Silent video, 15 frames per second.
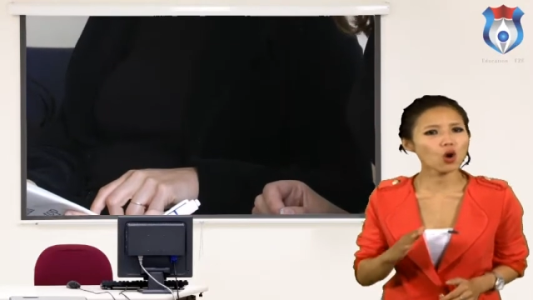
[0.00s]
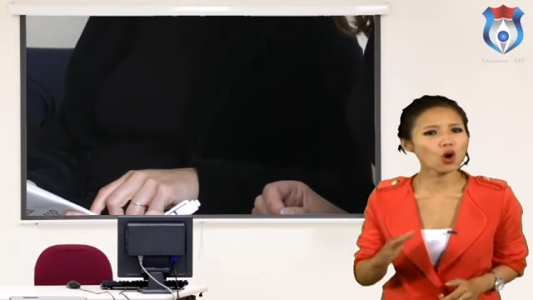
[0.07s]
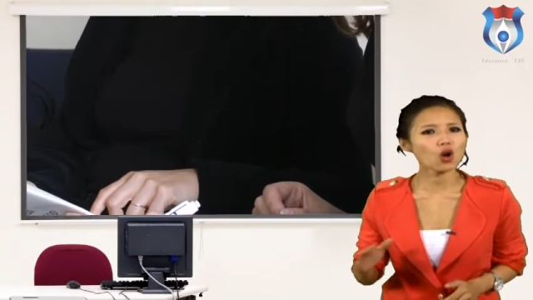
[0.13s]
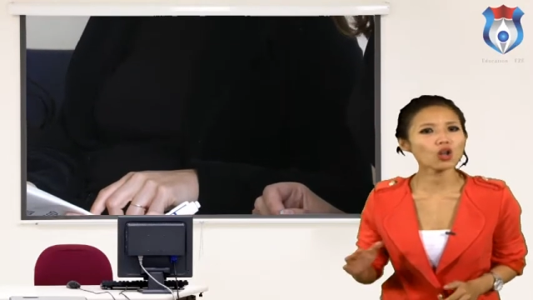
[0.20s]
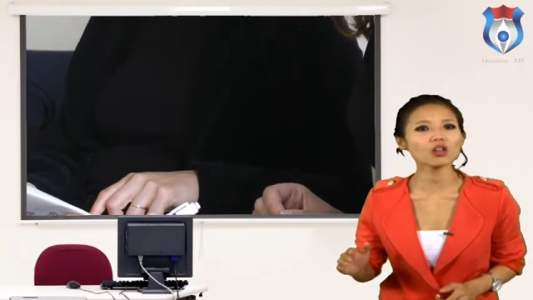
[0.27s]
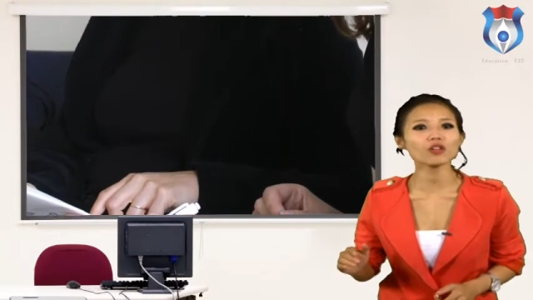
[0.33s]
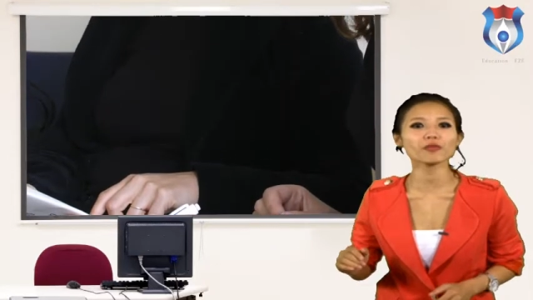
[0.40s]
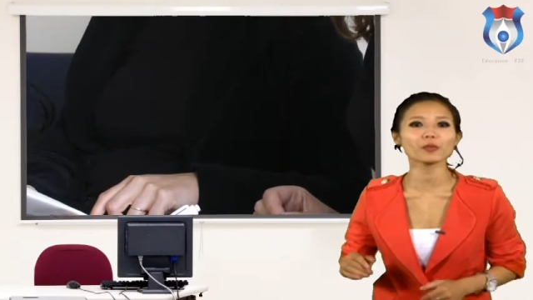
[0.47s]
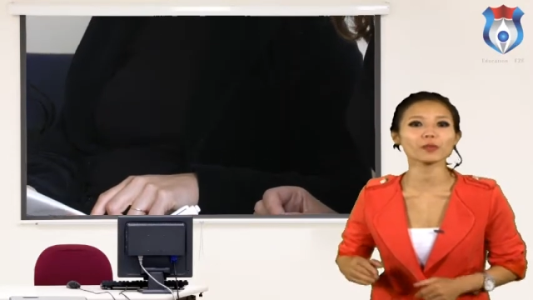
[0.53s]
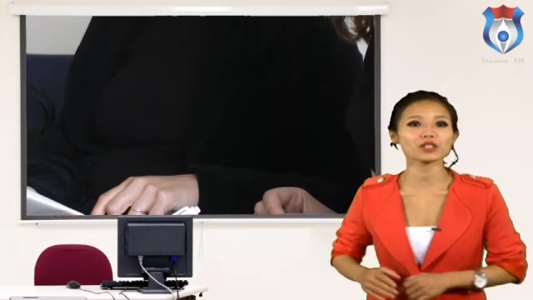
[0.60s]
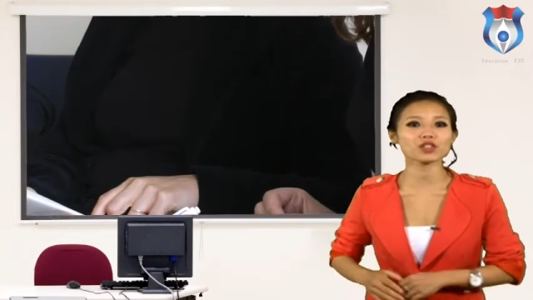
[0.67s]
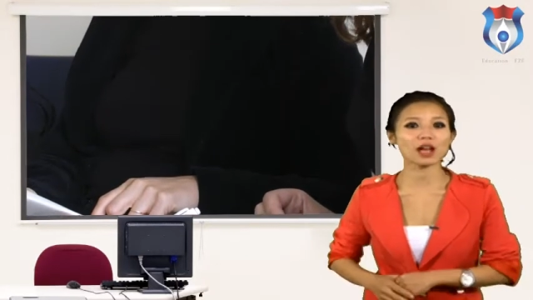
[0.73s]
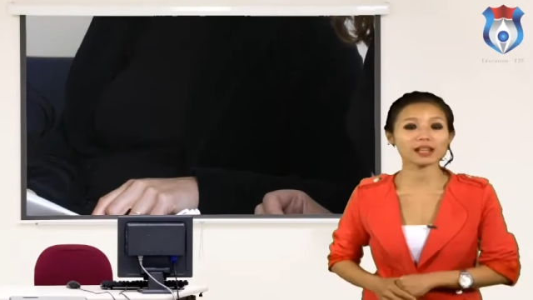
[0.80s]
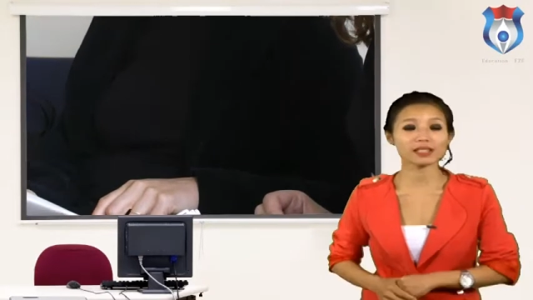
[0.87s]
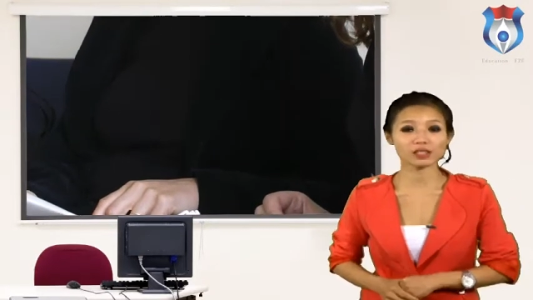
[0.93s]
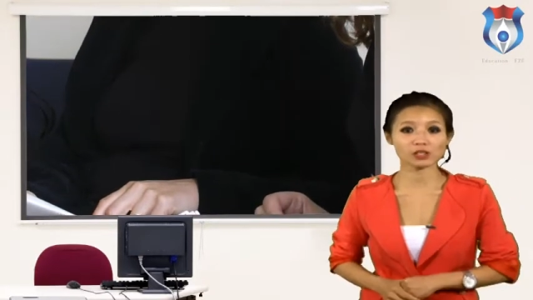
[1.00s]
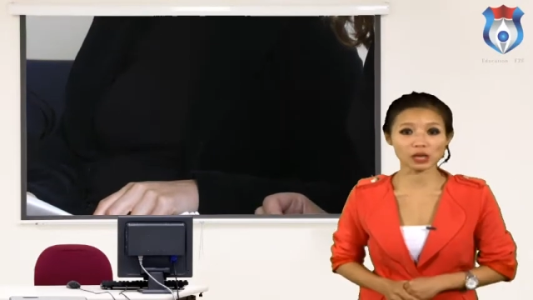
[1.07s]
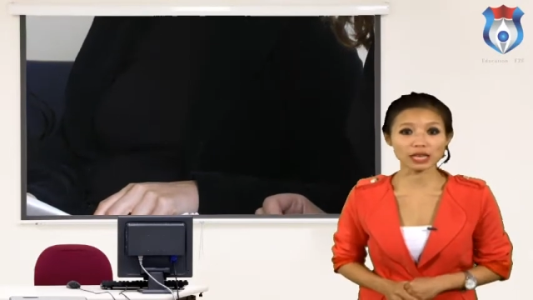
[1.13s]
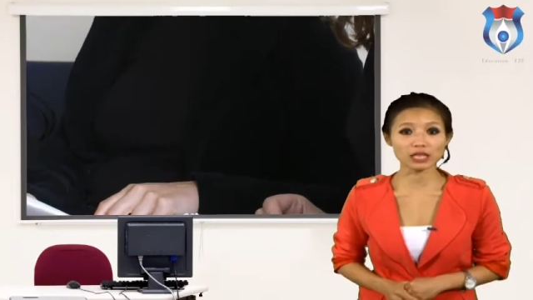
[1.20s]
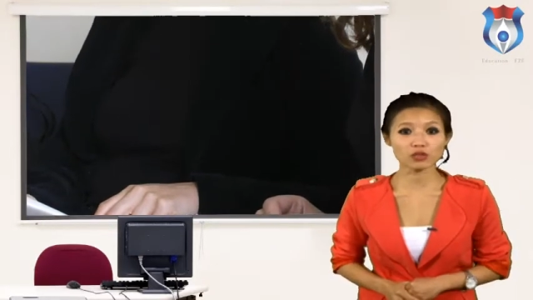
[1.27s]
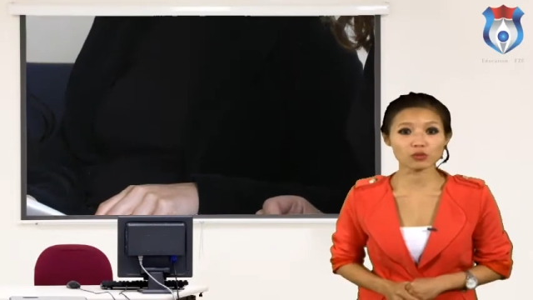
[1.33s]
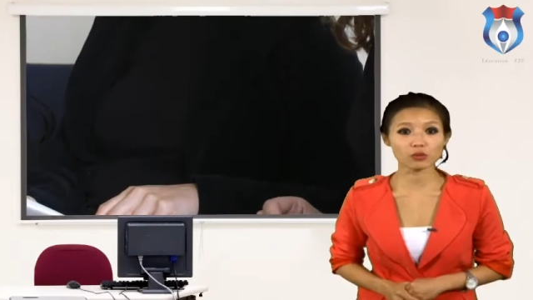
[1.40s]
all of which are
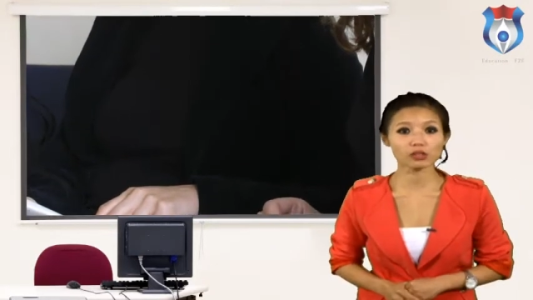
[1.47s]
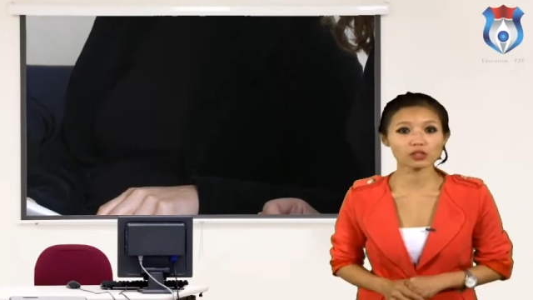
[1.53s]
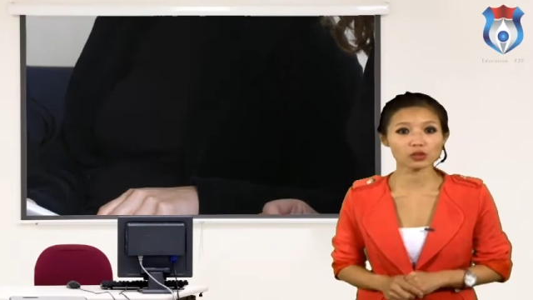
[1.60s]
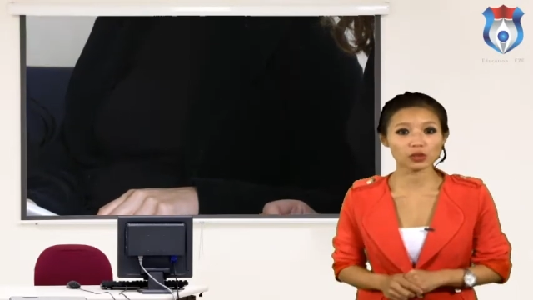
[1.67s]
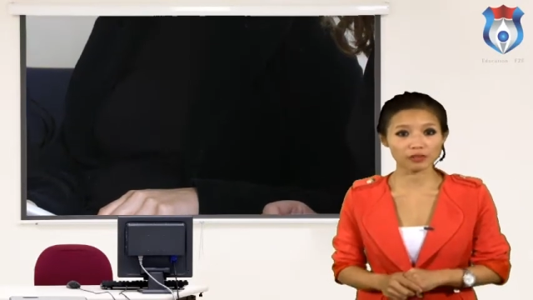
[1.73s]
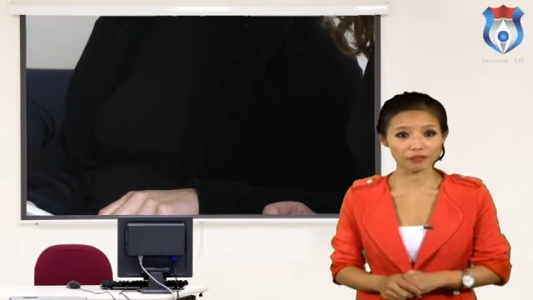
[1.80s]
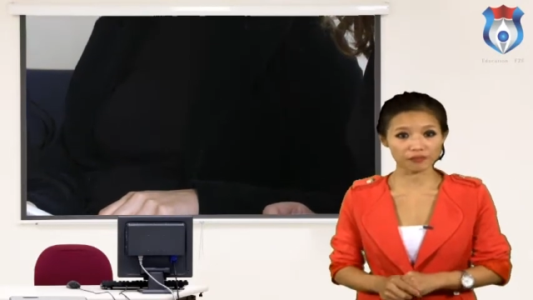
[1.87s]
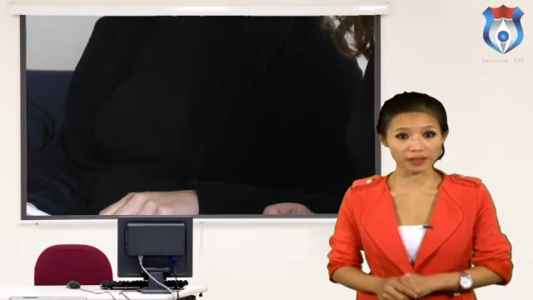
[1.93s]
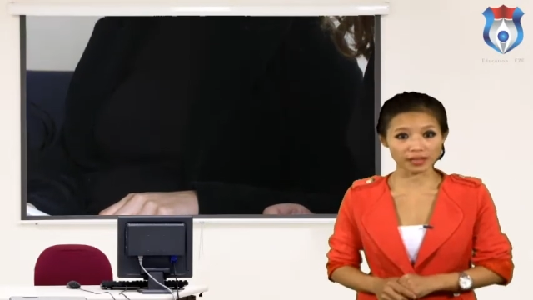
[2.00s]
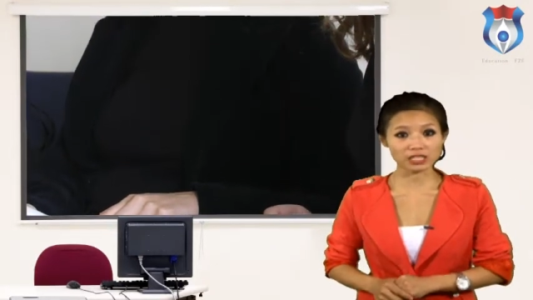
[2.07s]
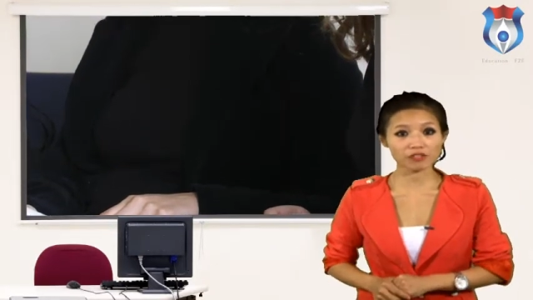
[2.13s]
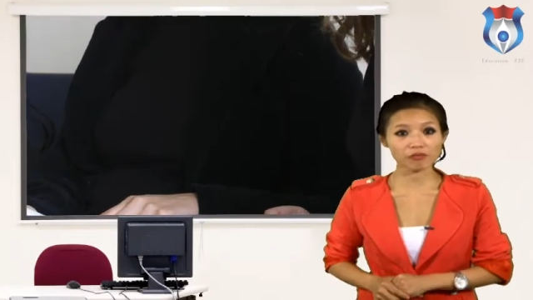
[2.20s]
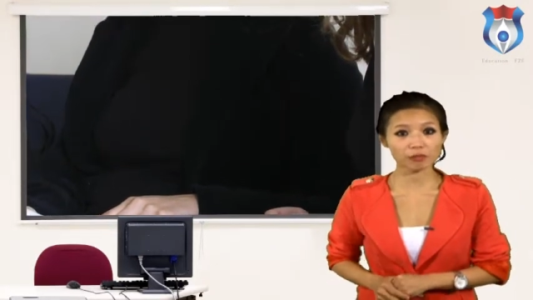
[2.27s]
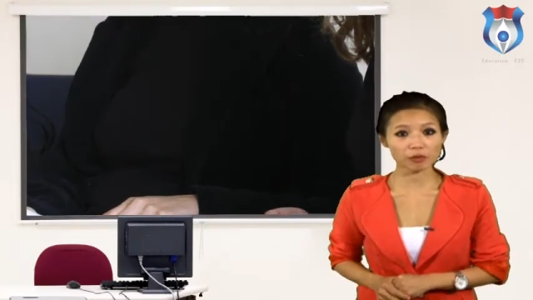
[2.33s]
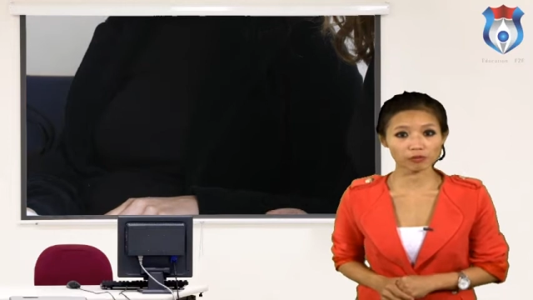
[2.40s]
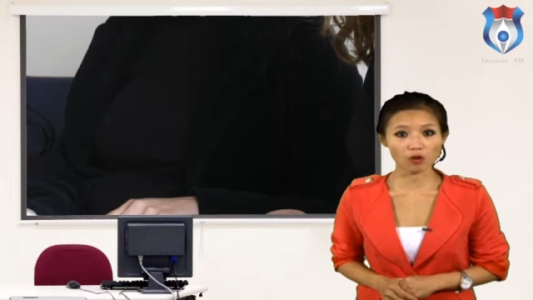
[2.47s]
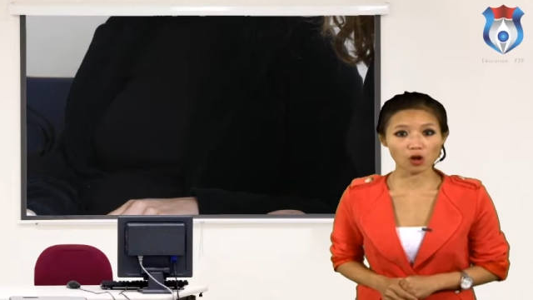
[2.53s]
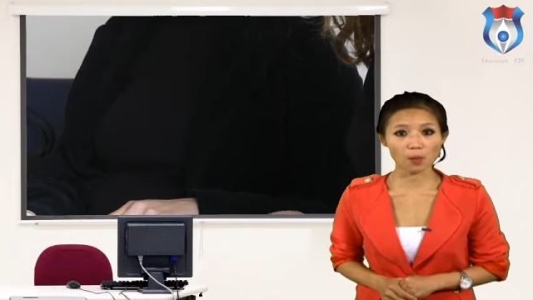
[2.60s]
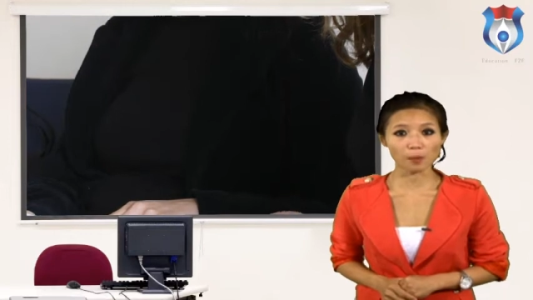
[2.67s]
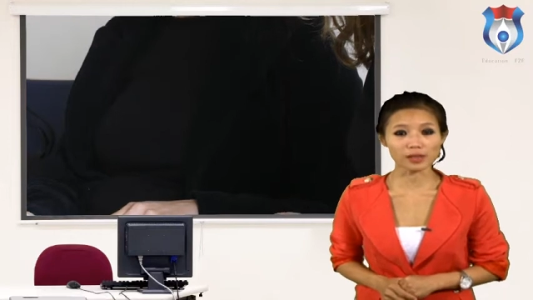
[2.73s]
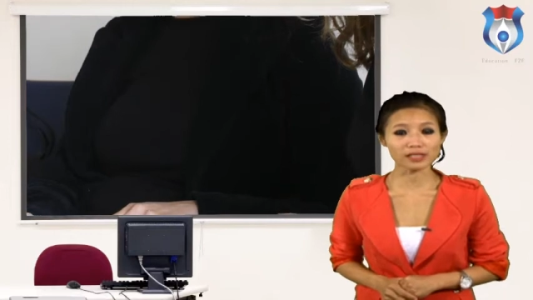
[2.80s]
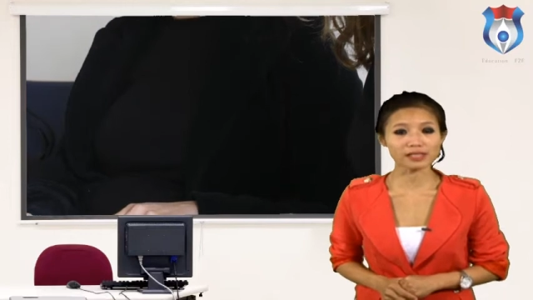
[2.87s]
central to effective
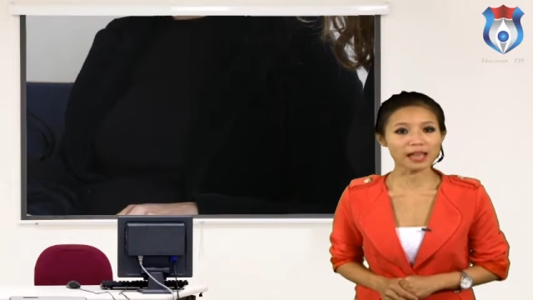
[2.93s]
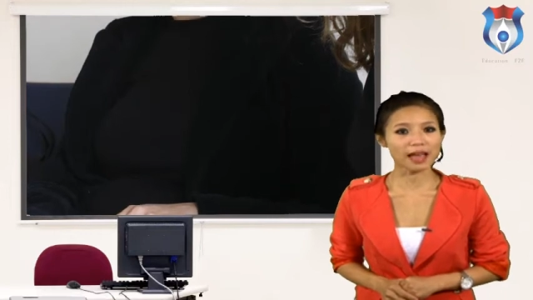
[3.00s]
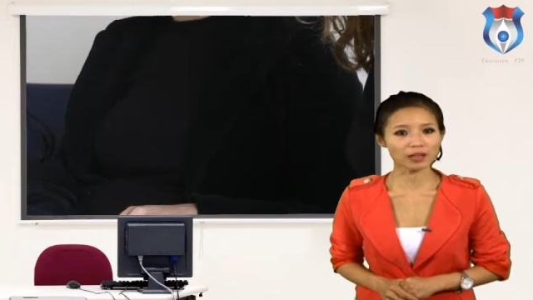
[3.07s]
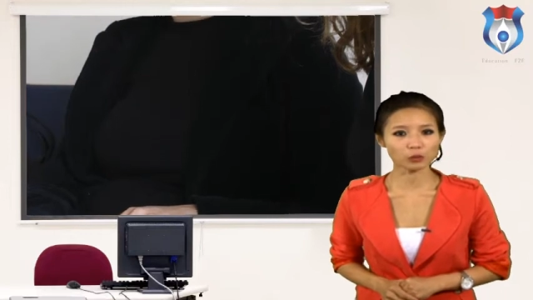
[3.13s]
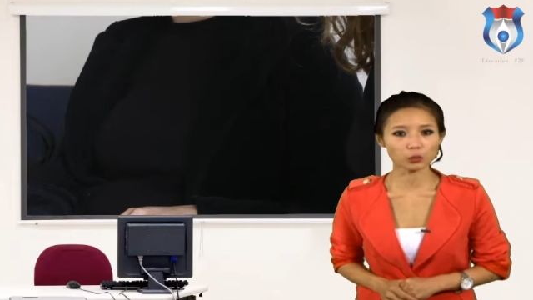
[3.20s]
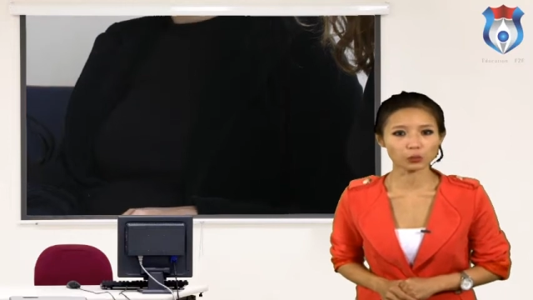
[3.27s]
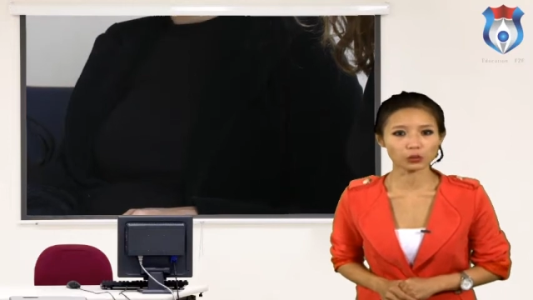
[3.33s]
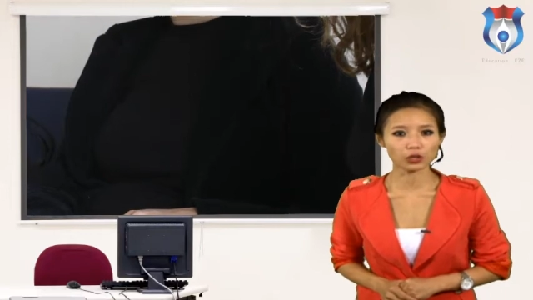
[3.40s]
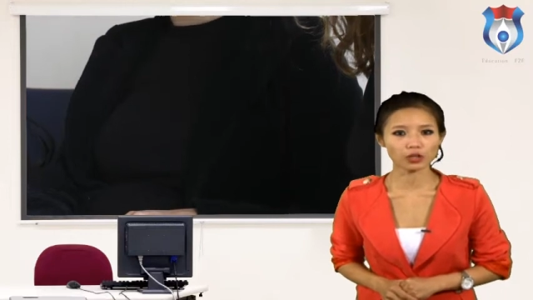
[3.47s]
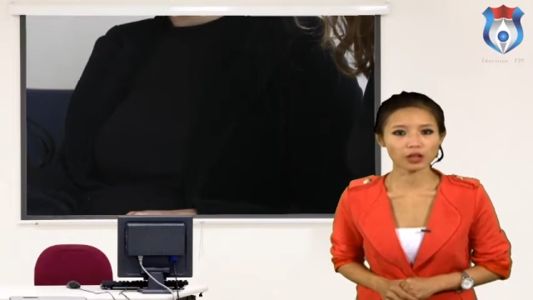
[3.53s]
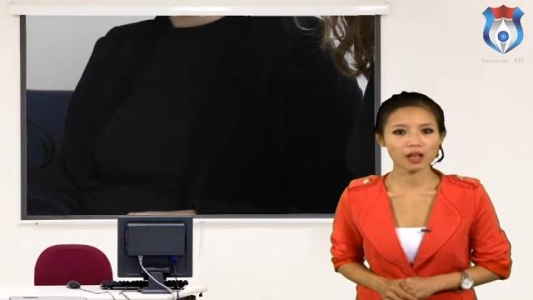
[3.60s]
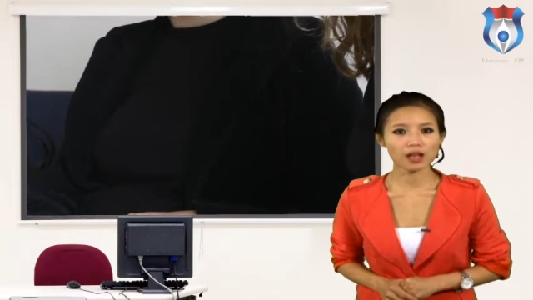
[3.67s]
performance at work.